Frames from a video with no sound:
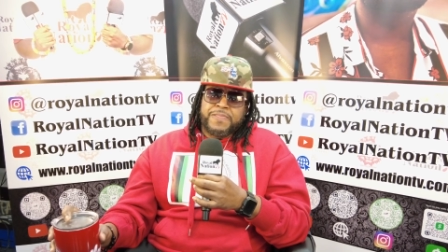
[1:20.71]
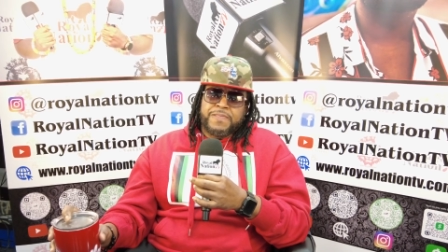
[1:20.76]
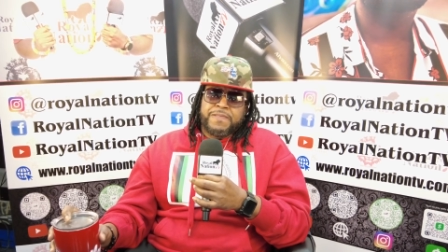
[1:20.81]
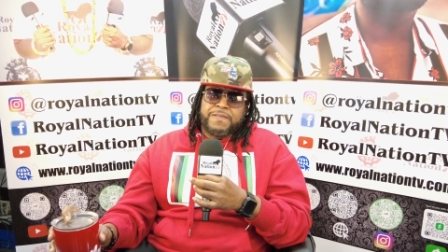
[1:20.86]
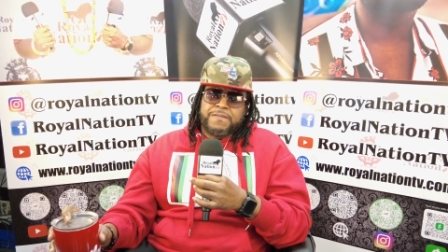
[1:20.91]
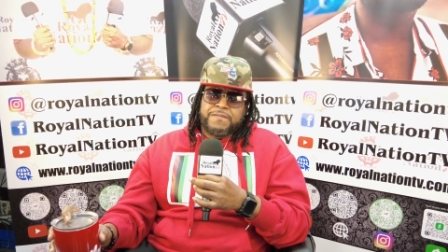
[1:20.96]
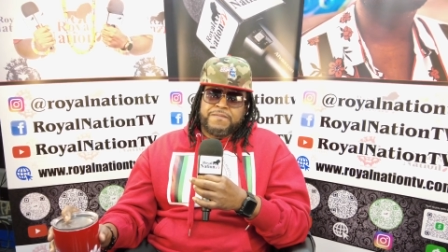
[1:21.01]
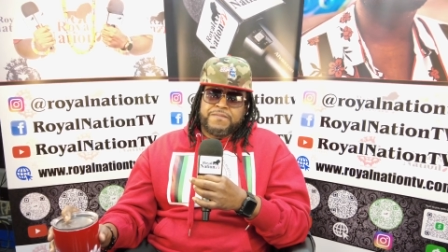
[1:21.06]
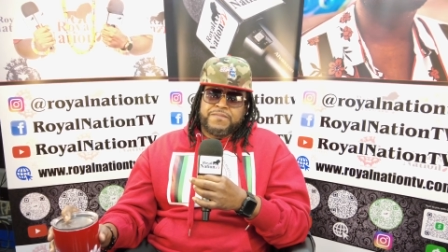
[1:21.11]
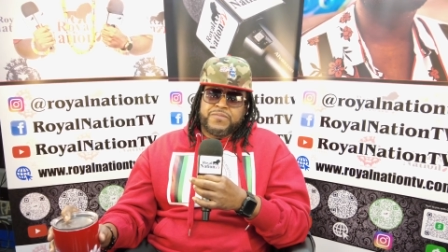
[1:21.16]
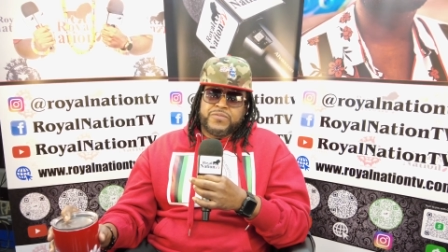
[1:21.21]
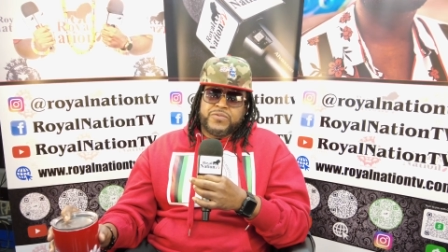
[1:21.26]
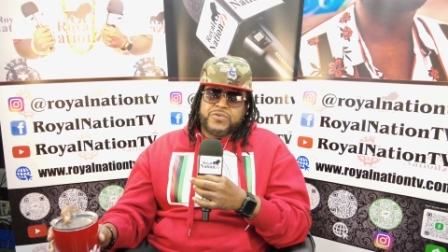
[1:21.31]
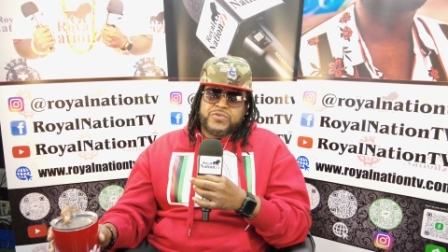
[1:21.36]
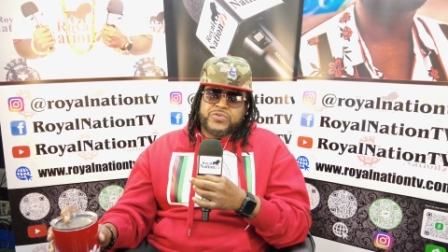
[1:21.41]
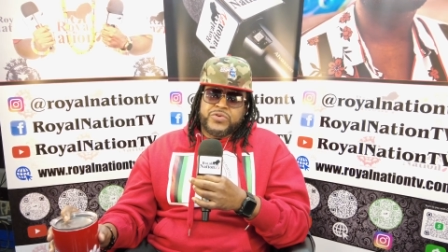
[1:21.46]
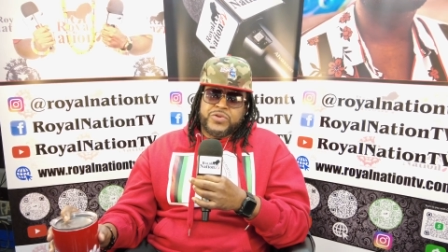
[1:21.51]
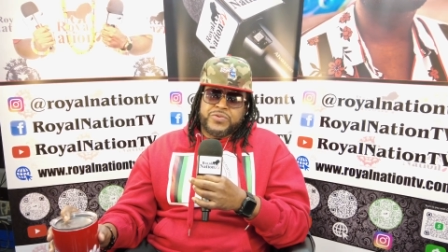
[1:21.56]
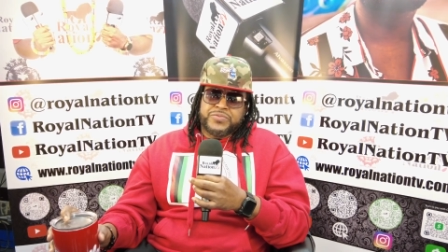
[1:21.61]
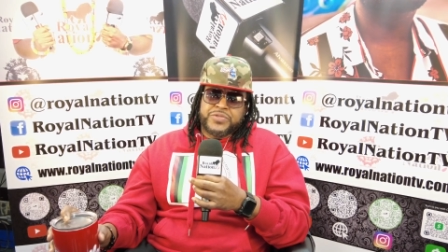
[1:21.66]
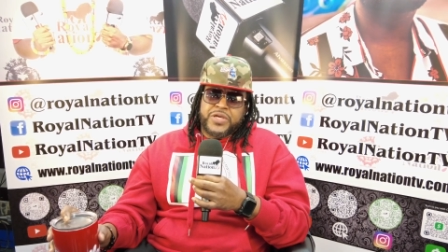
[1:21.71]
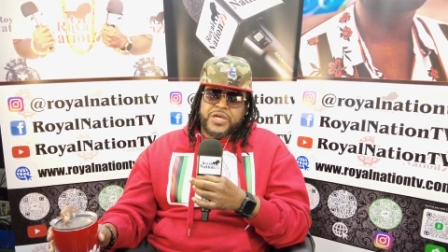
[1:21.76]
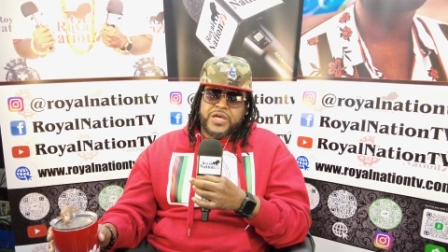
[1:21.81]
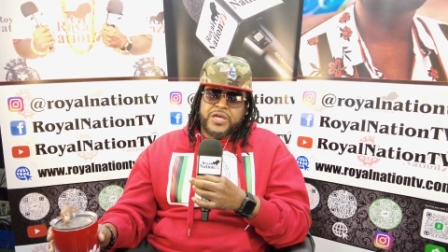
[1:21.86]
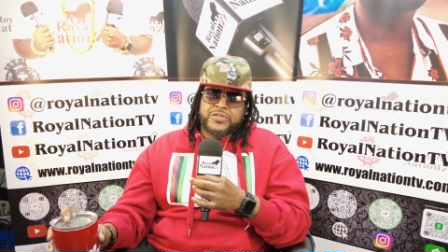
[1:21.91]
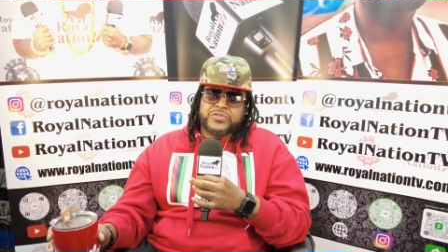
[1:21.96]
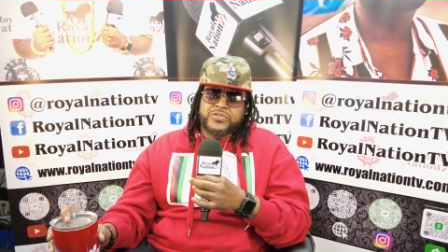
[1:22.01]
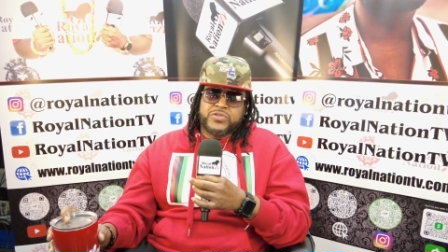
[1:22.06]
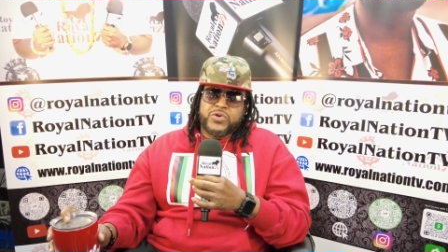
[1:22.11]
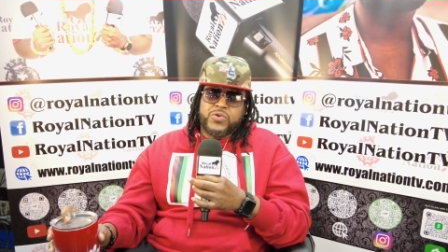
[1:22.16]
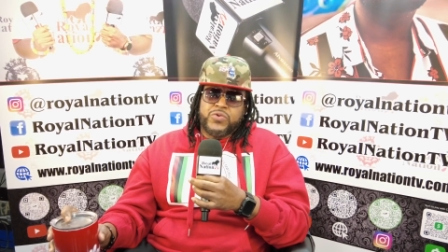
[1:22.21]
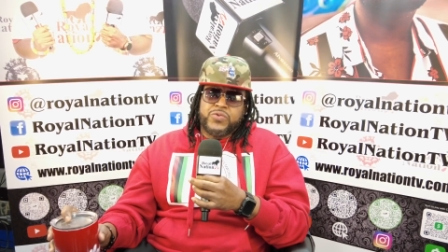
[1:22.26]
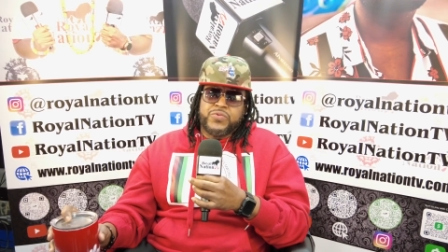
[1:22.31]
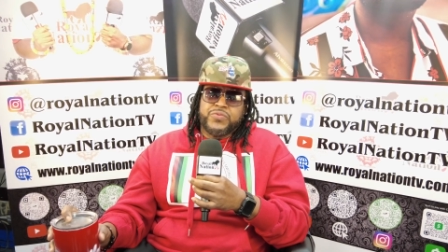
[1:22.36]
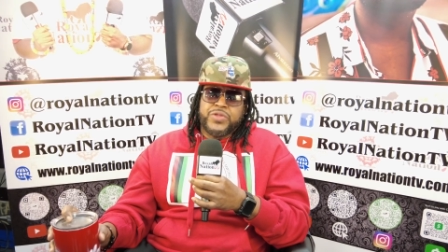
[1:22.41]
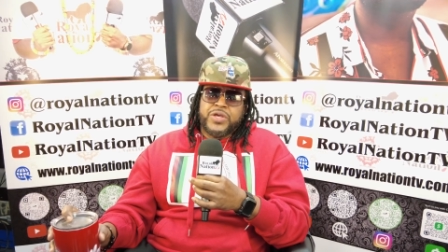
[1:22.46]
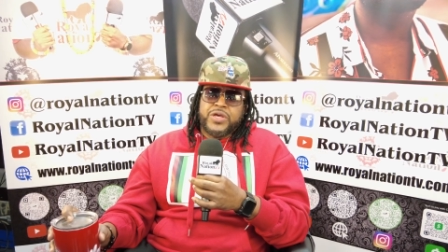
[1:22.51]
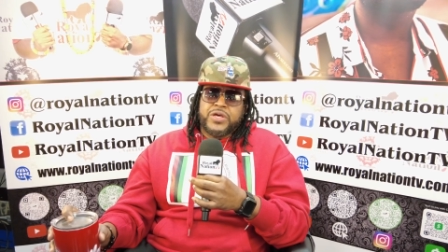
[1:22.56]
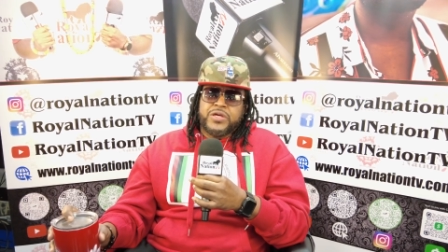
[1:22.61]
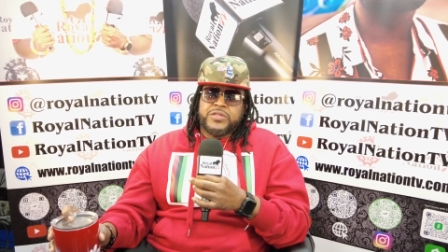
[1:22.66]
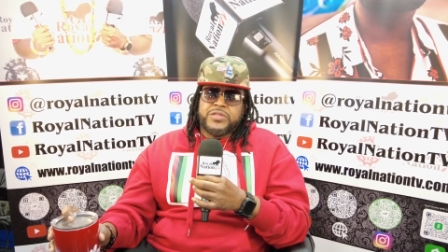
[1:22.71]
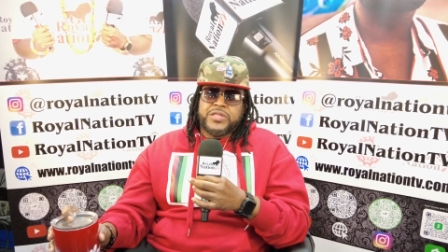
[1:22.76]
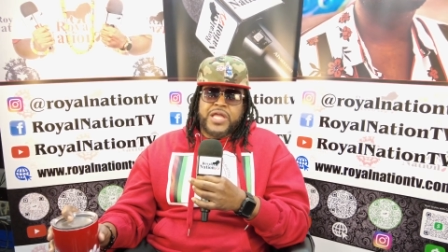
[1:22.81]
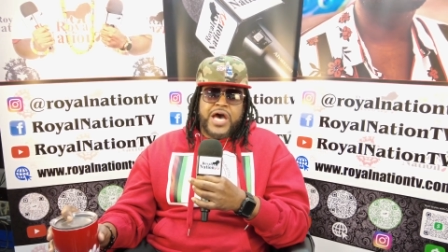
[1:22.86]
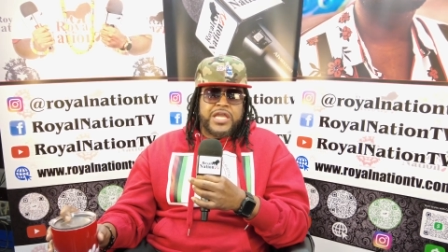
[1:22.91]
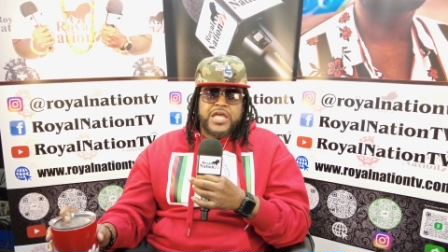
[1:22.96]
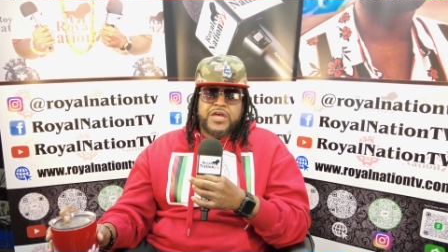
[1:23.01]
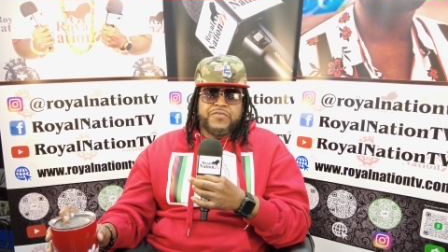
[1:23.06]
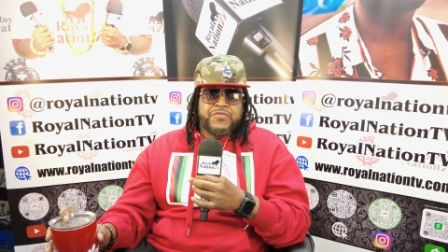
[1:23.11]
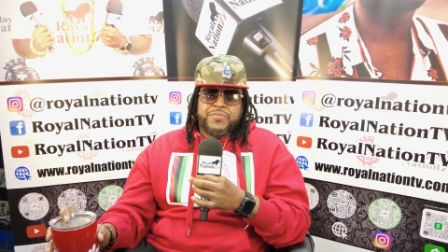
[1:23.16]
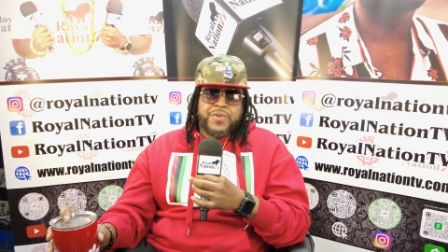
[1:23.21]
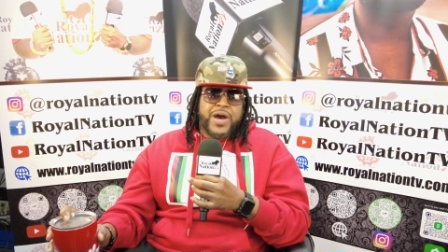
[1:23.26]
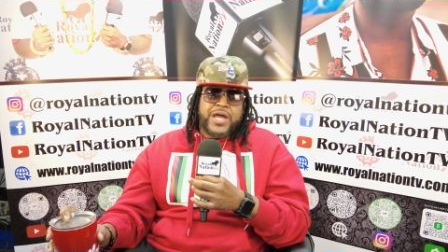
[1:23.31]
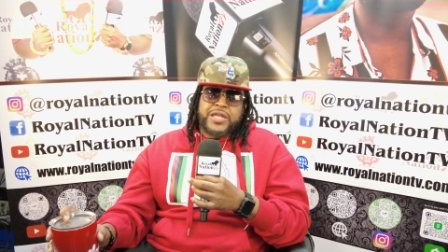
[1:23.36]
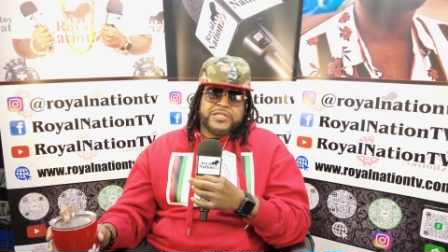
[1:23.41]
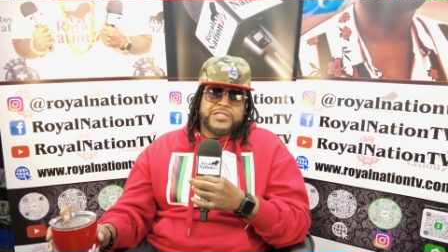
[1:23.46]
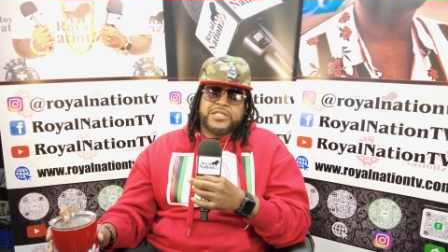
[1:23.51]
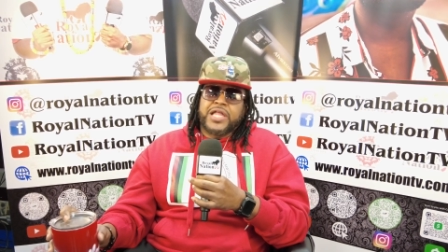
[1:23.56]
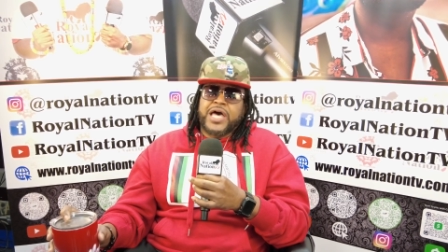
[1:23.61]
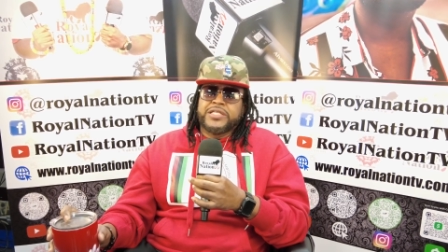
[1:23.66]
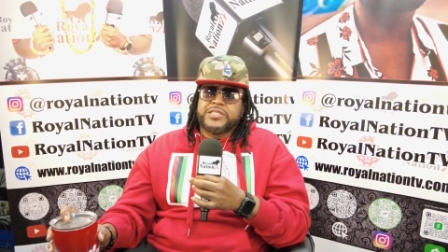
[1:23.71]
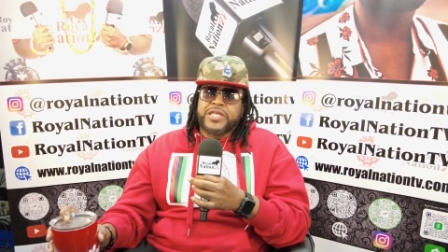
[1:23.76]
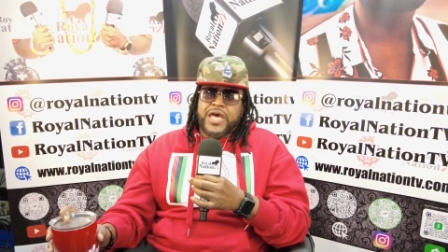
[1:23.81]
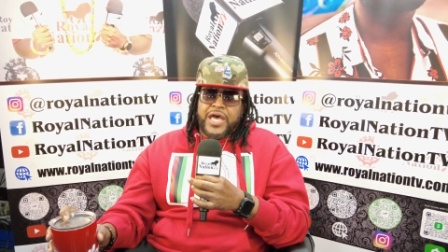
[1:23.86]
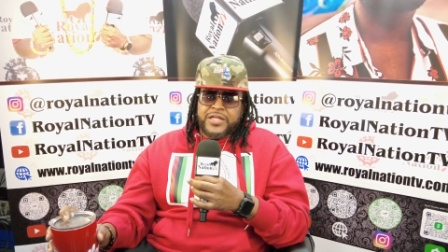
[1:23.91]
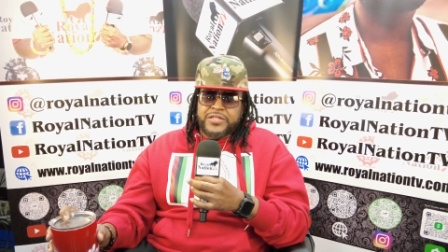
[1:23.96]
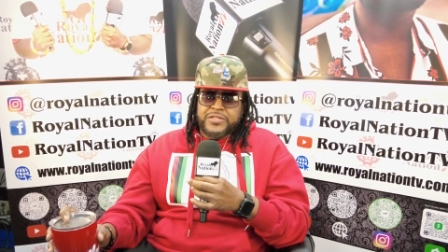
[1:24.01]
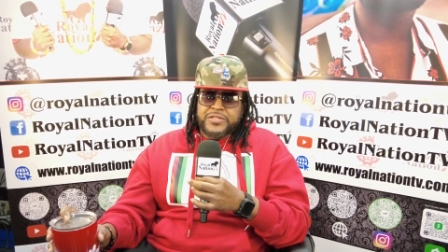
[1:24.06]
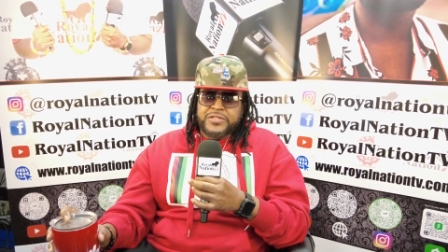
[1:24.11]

Mm. You see what I'm saying? So not everybody's like that.